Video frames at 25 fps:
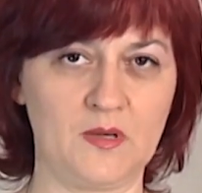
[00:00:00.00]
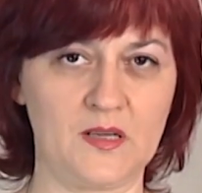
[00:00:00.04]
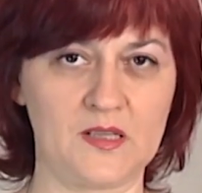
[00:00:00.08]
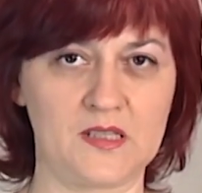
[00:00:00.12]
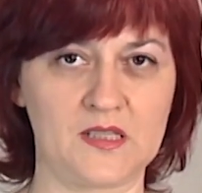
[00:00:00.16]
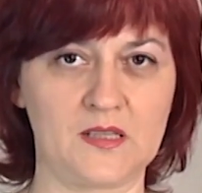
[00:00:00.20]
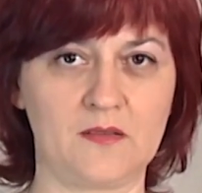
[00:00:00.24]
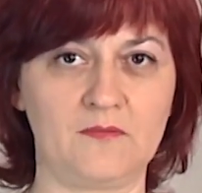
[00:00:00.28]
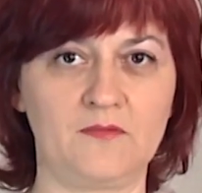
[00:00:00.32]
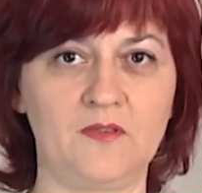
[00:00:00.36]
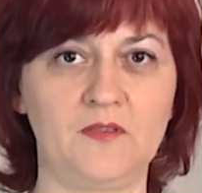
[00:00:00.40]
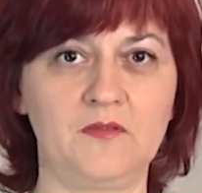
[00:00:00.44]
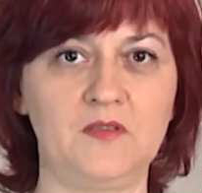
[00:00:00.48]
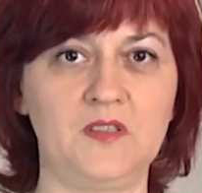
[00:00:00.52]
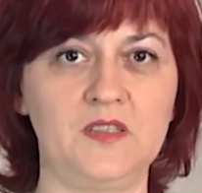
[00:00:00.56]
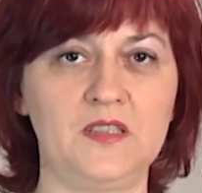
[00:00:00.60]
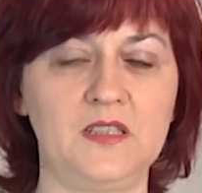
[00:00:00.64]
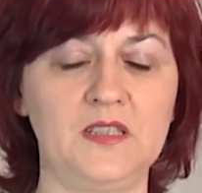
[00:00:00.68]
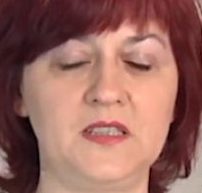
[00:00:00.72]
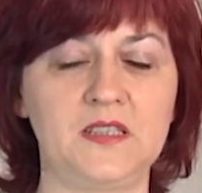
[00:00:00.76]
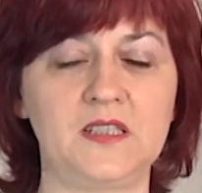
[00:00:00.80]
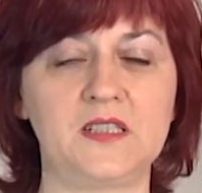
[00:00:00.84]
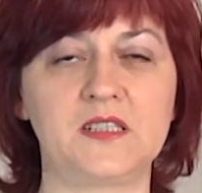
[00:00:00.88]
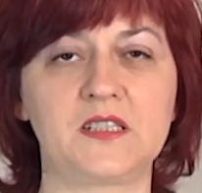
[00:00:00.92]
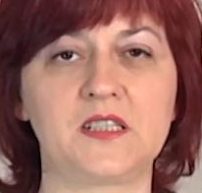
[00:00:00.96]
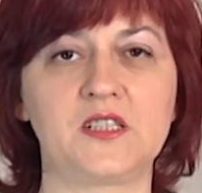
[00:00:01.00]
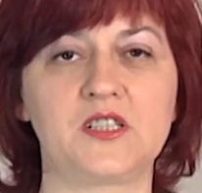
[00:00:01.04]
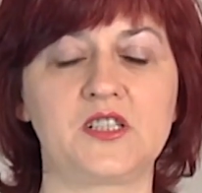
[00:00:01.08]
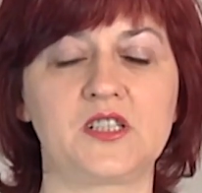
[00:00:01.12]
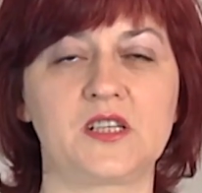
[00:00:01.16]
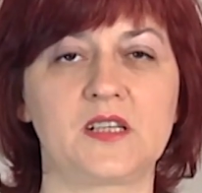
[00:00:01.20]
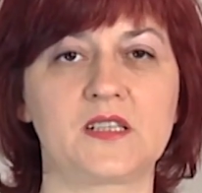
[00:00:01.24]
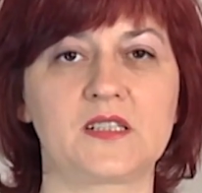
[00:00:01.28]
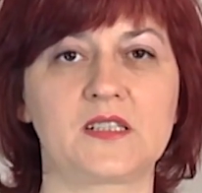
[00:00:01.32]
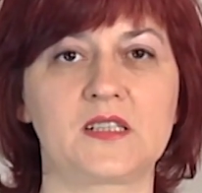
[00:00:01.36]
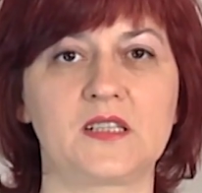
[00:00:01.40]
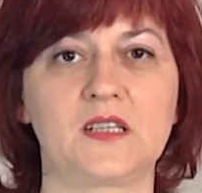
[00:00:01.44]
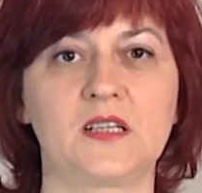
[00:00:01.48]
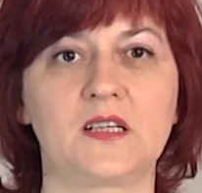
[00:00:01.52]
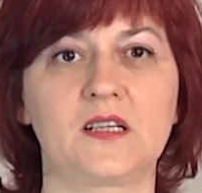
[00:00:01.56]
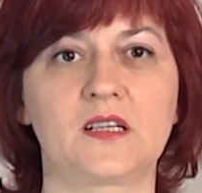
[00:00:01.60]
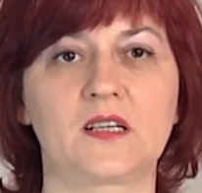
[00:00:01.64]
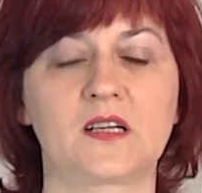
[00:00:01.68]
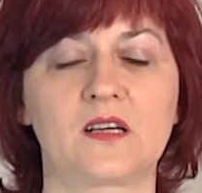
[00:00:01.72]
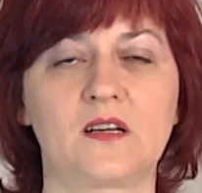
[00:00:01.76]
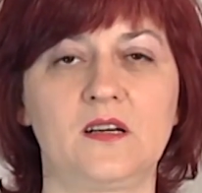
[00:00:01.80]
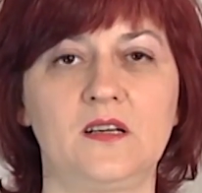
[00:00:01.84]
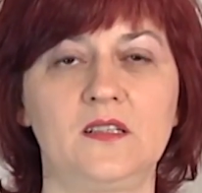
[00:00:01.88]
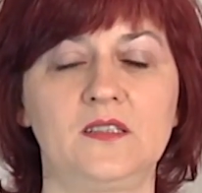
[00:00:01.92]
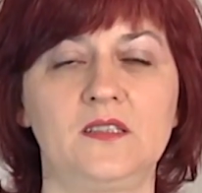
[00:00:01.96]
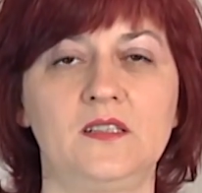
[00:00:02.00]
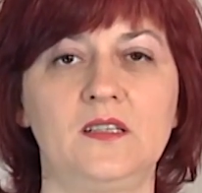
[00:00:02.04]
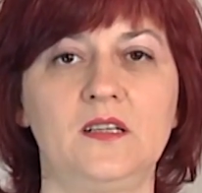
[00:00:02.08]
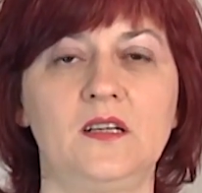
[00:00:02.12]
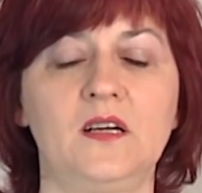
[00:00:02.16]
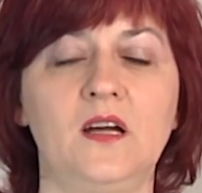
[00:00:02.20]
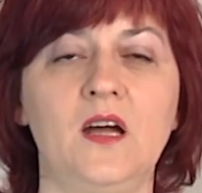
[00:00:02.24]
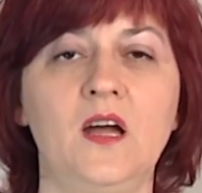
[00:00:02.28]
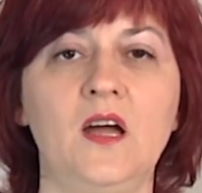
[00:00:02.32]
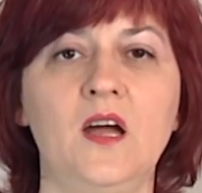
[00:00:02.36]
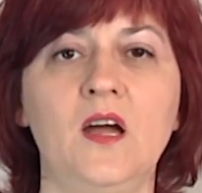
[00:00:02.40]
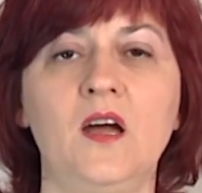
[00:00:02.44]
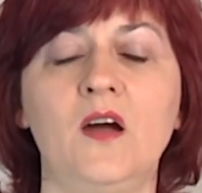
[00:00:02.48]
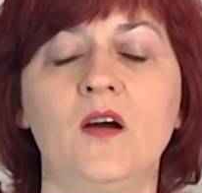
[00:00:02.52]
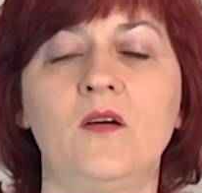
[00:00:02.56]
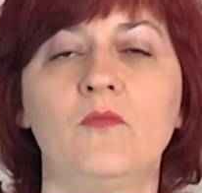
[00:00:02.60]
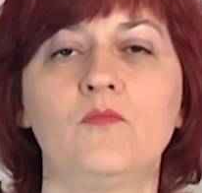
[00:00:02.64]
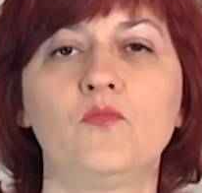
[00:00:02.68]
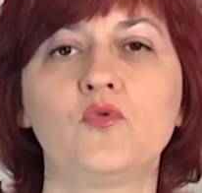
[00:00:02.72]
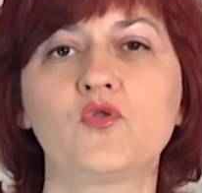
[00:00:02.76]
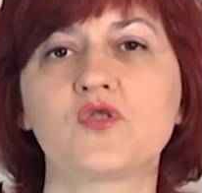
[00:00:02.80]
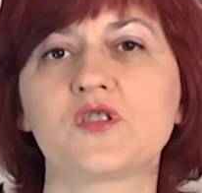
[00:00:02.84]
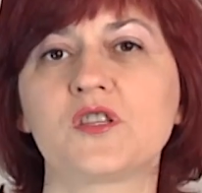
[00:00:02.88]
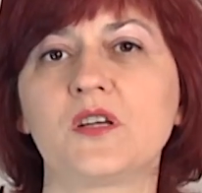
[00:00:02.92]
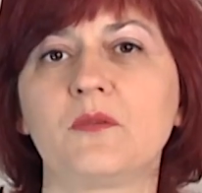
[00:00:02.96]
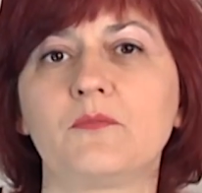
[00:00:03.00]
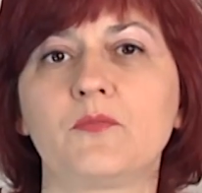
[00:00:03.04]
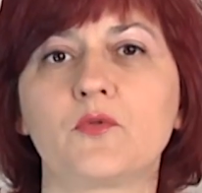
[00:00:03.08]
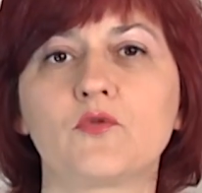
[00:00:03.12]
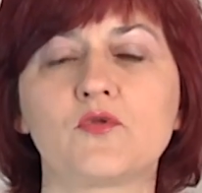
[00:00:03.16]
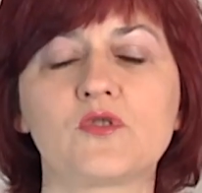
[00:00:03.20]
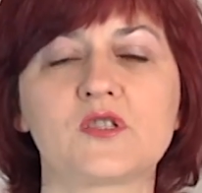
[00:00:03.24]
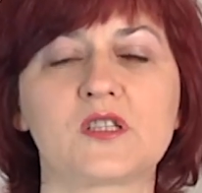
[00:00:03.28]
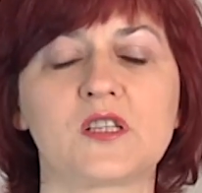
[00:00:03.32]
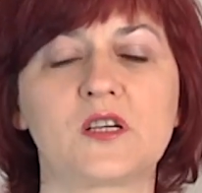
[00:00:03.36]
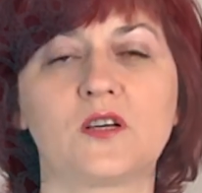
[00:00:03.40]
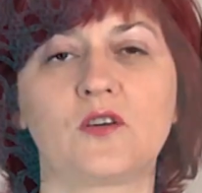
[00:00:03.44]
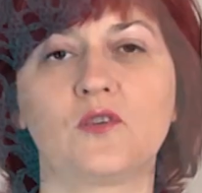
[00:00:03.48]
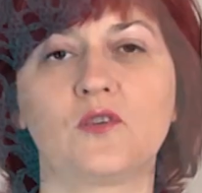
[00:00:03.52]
This model was made of cotton yarn